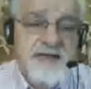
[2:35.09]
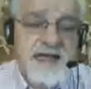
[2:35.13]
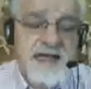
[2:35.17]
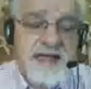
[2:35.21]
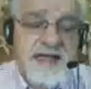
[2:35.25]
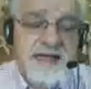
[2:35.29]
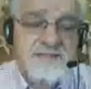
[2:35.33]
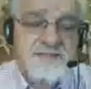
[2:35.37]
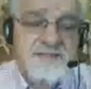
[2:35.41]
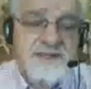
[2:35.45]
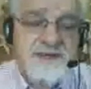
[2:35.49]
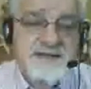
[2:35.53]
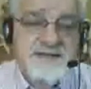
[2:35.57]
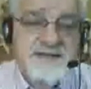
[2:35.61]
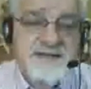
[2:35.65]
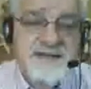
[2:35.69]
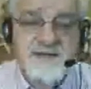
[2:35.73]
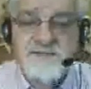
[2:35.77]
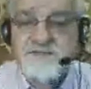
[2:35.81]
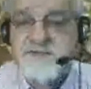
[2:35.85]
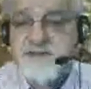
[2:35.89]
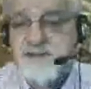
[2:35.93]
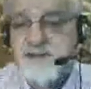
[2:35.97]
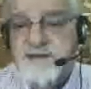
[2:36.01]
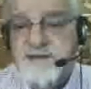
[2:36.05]
and they
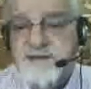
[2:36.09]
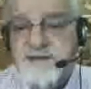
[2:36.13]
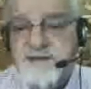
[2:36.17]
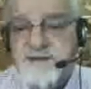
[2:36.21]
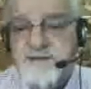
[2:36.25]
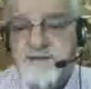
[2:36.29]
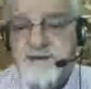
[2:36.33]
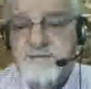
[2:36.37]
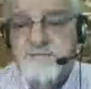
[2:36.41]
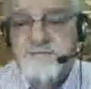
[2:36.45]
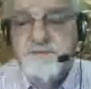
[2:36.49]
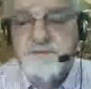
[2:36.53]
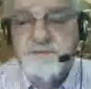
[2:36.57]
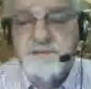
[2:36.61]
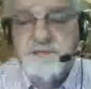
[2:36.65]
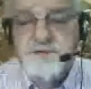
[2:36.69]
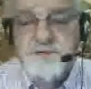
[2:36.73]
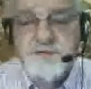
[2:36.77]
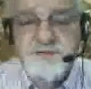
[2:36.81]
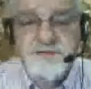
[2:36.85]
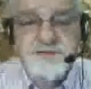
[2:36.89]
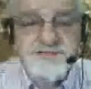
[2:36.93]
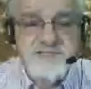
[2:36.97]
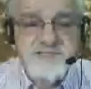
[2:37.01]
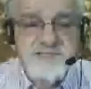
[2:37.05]
definitely are for
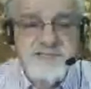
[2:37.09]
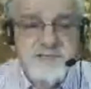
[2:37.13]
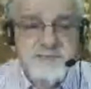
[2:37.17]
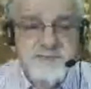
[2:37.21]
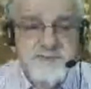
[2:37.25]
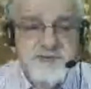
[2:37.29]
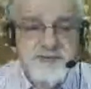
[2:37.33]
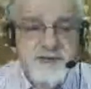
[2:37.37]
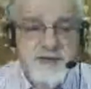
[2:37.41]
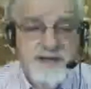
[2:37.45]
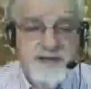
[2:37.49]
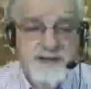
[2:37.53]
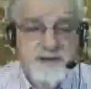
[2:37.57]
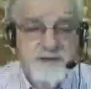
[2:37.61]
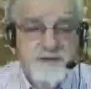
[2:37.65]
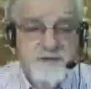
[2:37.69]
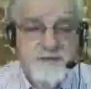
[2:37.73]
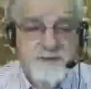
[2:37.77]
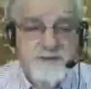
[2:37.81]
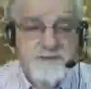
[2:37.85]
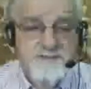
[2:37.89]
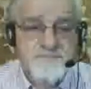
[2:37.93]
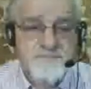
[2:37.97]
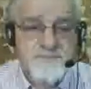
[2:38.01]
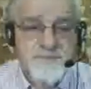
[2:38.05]
TAR and
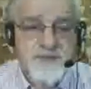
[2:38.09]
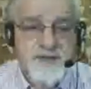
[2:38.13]
CPIO.